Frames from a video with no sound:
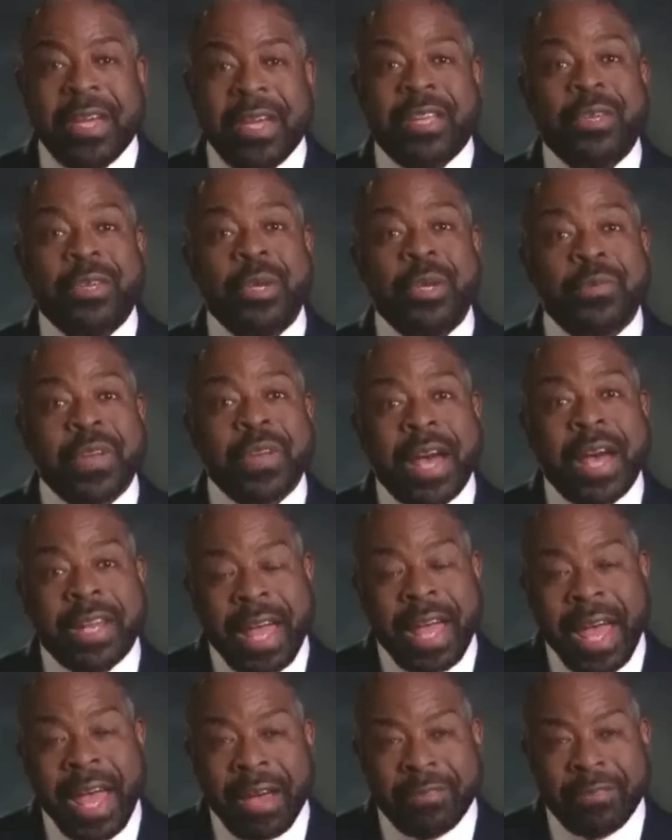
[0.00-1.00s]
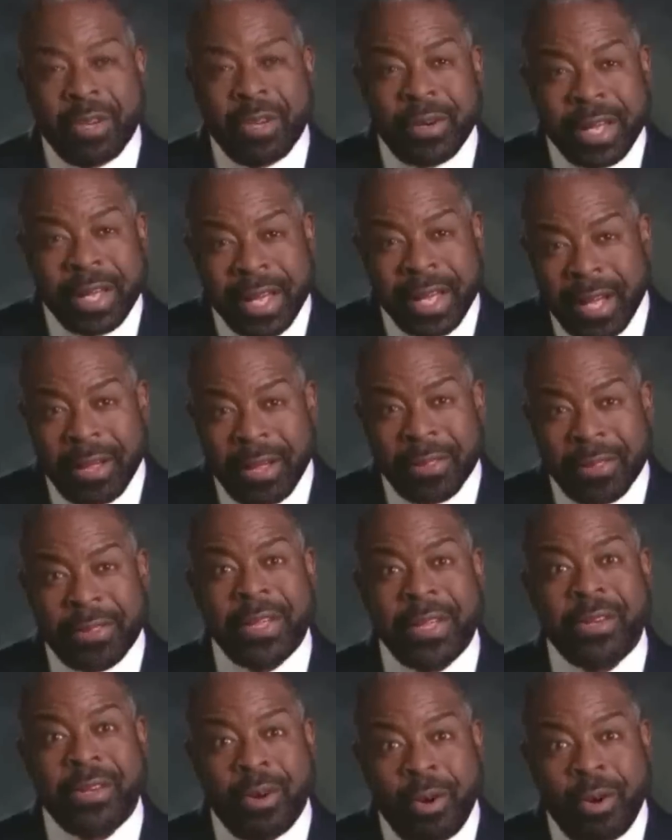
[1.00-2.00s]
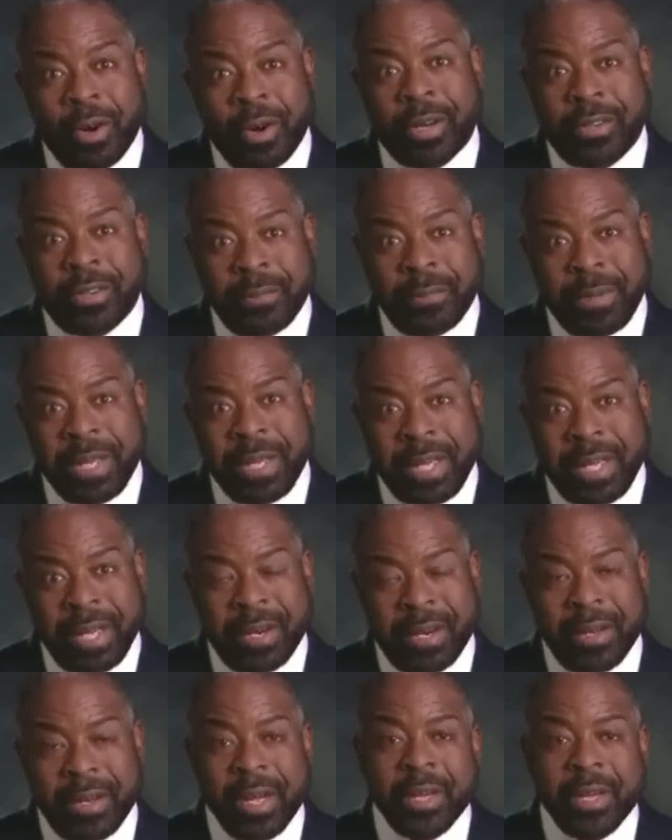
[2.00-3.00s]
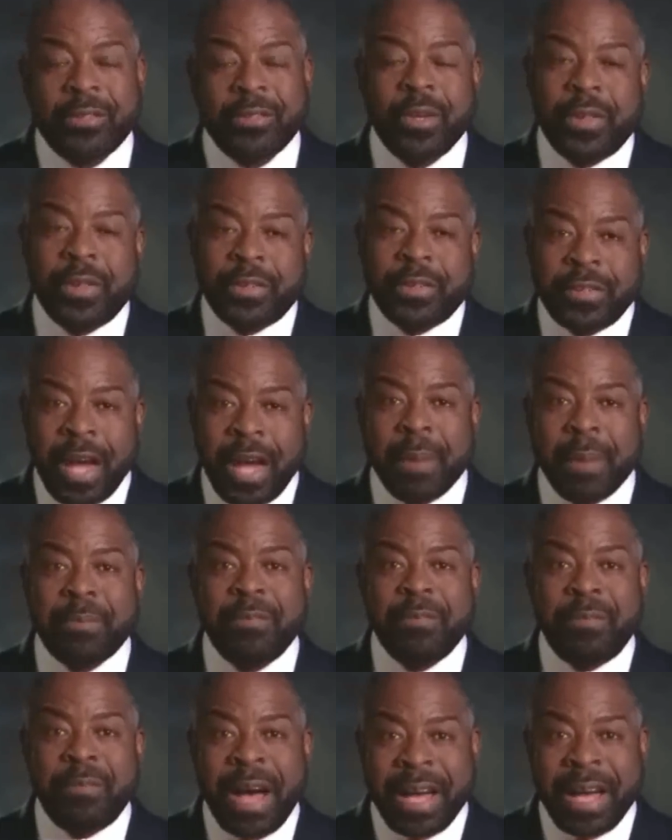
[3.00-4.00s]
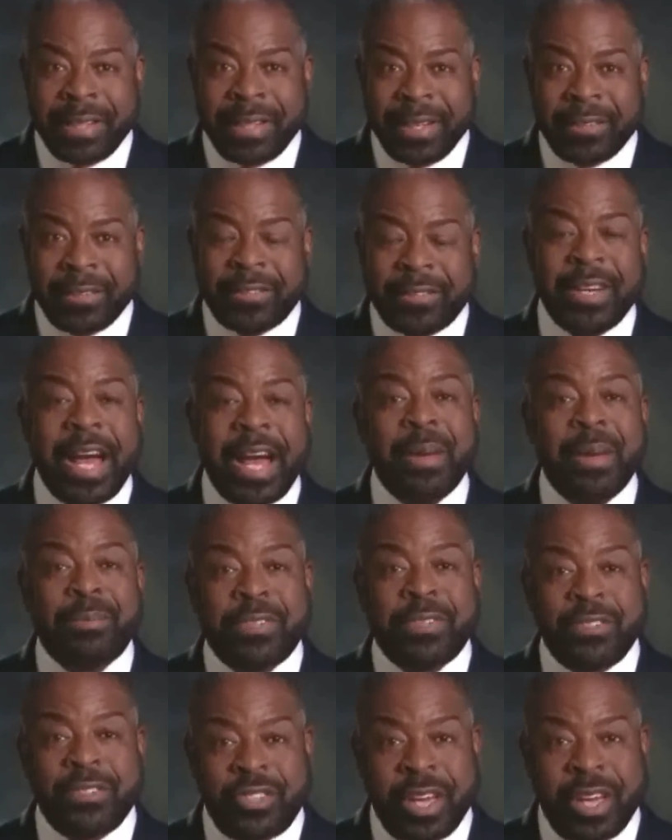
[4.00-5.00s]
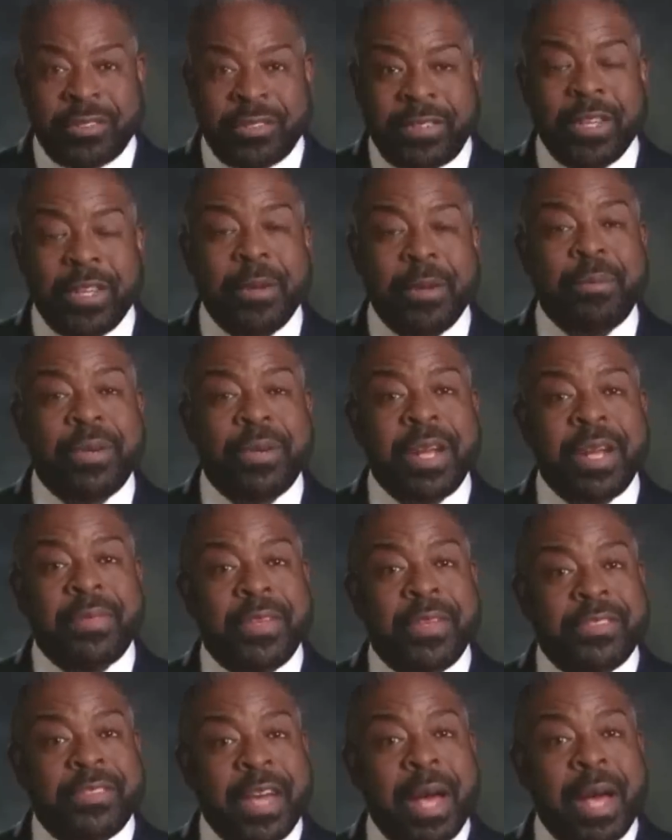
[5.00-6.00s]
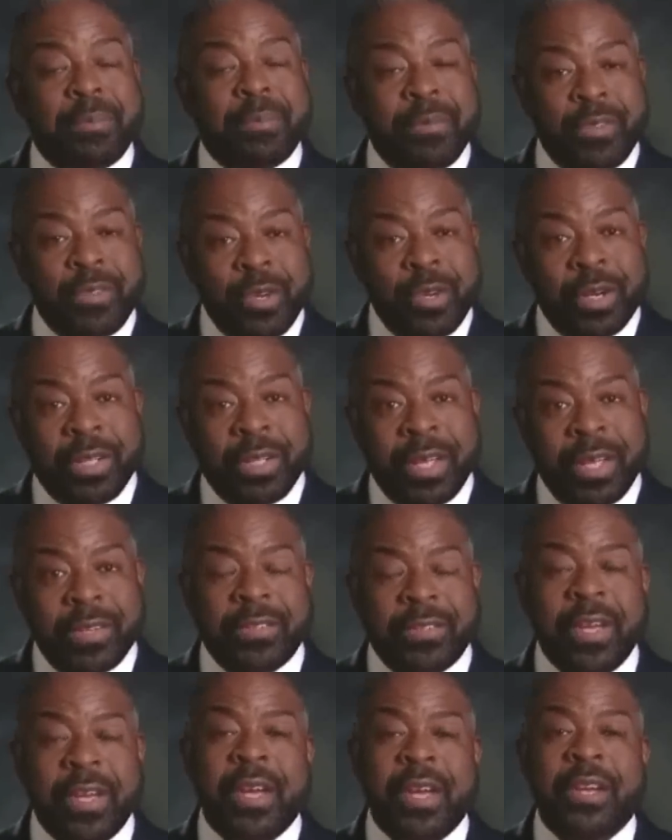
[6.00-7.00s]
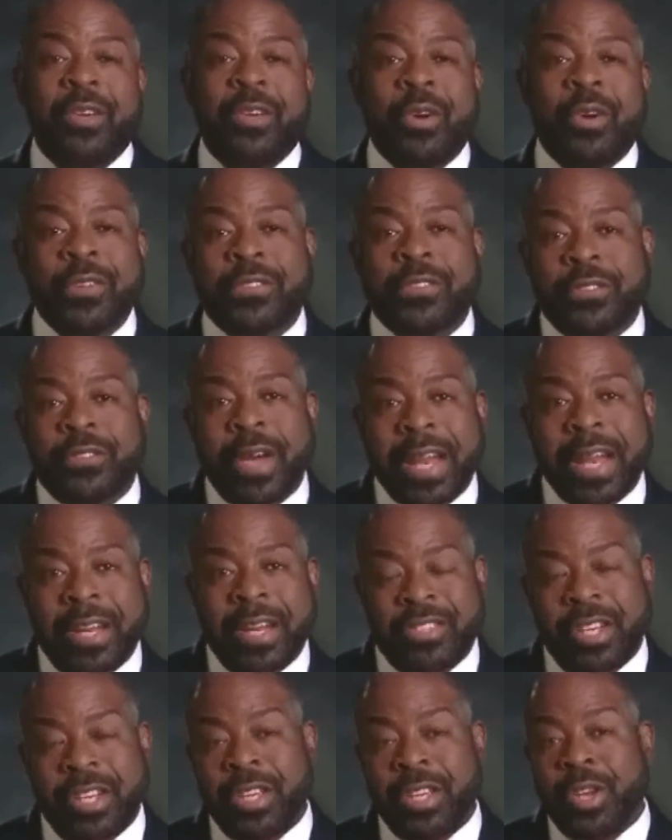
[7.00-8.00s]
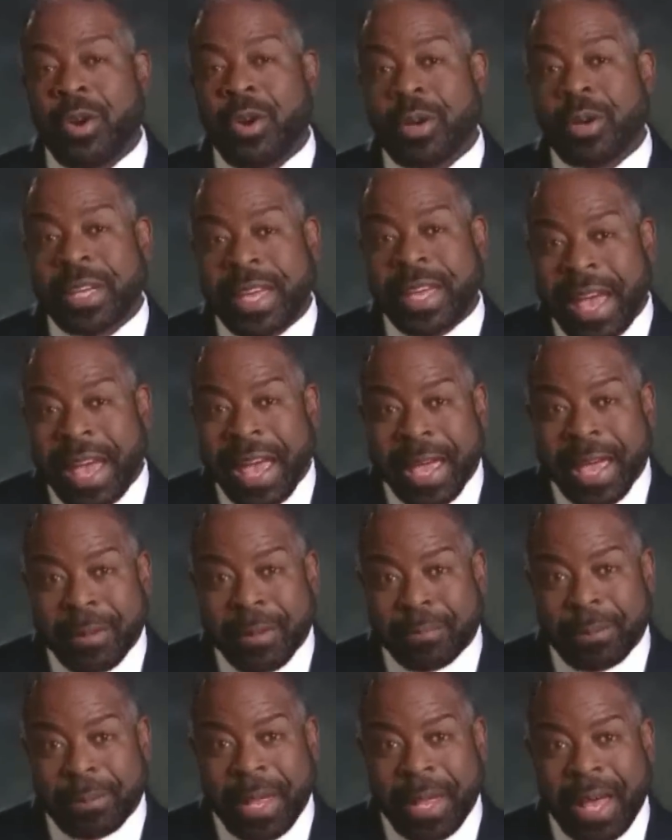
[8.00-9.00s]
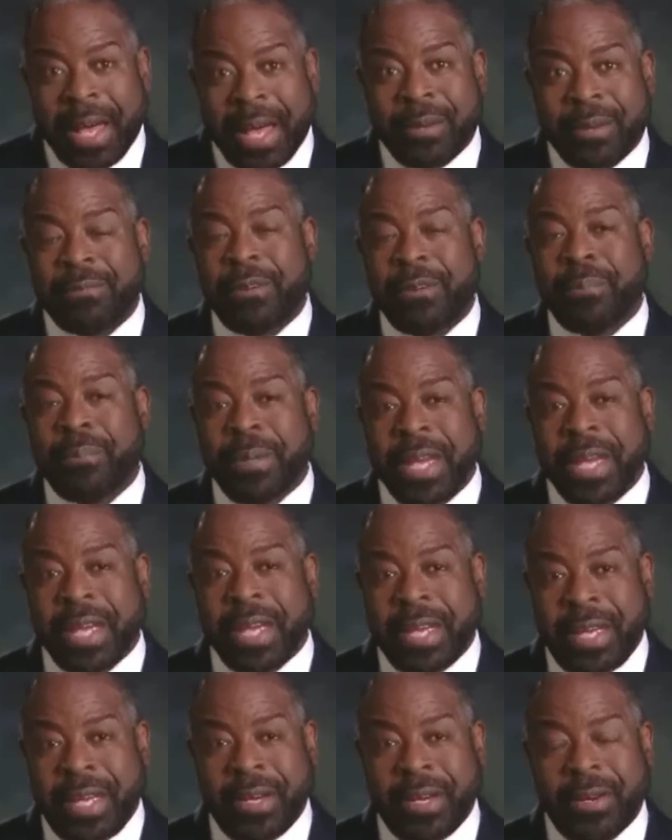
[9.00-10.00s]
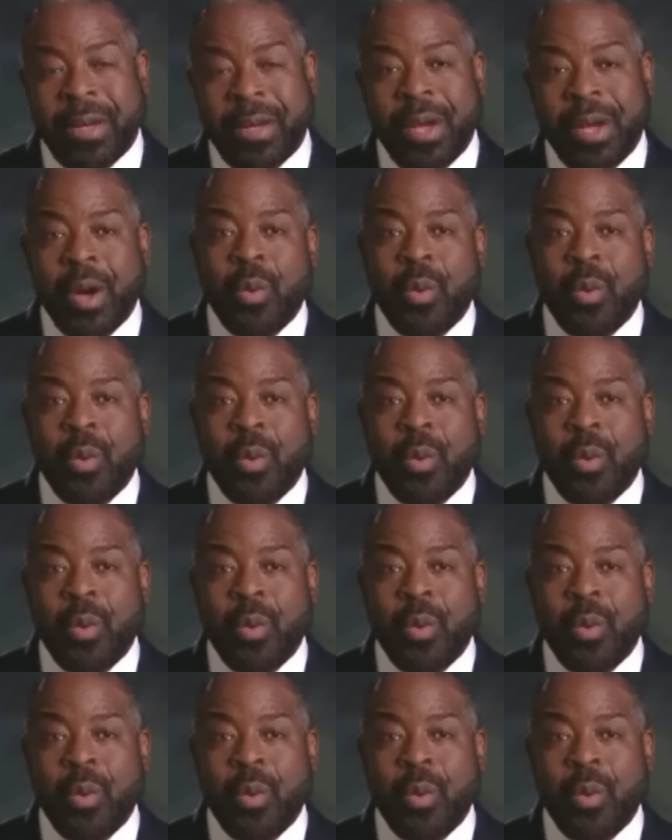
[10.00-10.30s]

You've got to have your health in order to be here. So at the top of my list, and I'm suggesting you put it at the top of your list, your strategy, your game plan for being here.